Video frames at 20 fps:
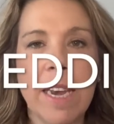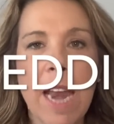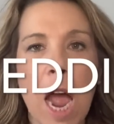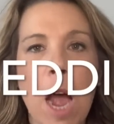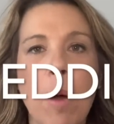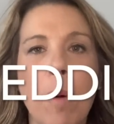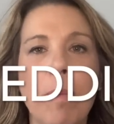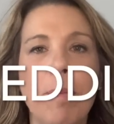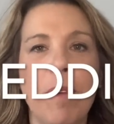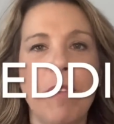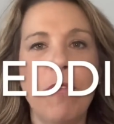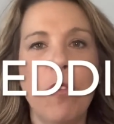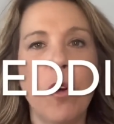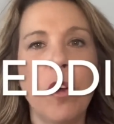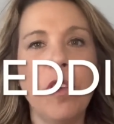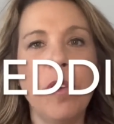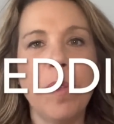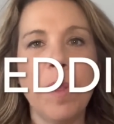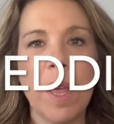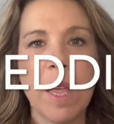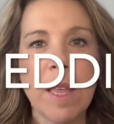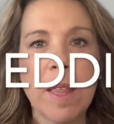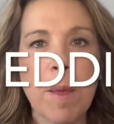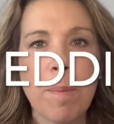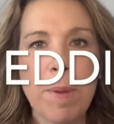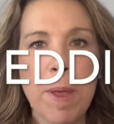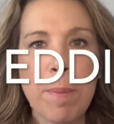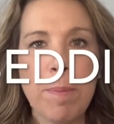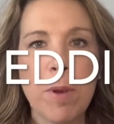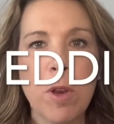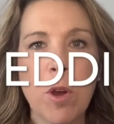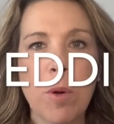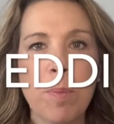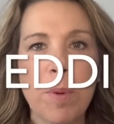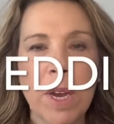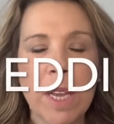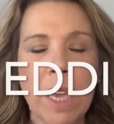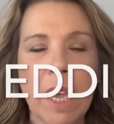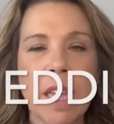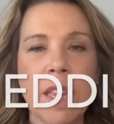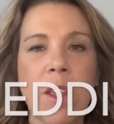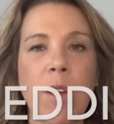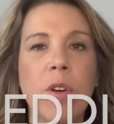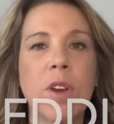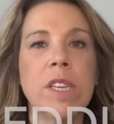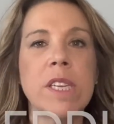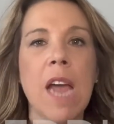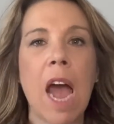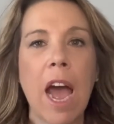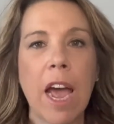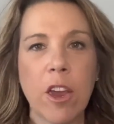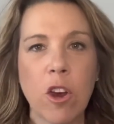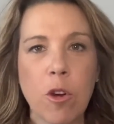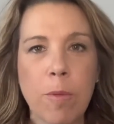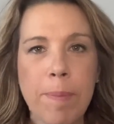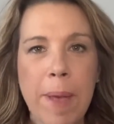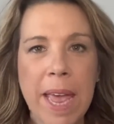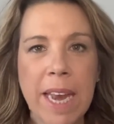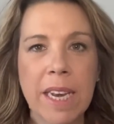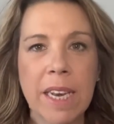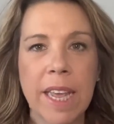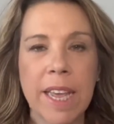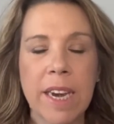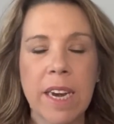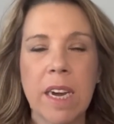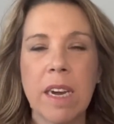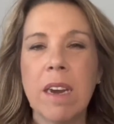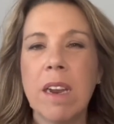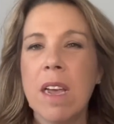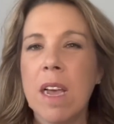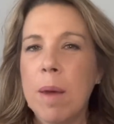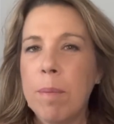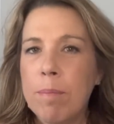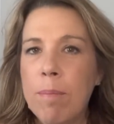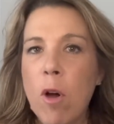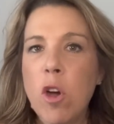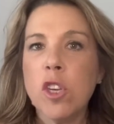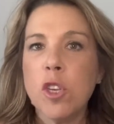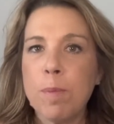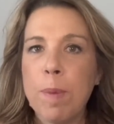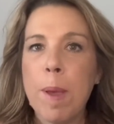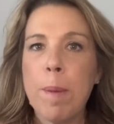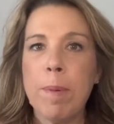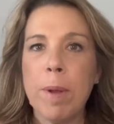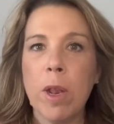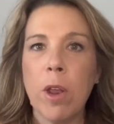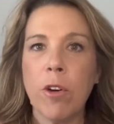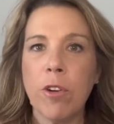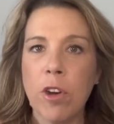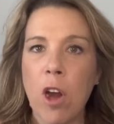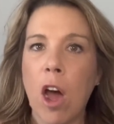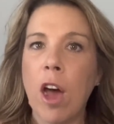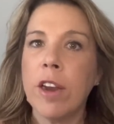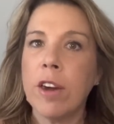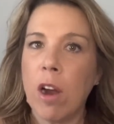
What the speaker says: Now, before you think that people are bringing their entire bed linen, most people are not,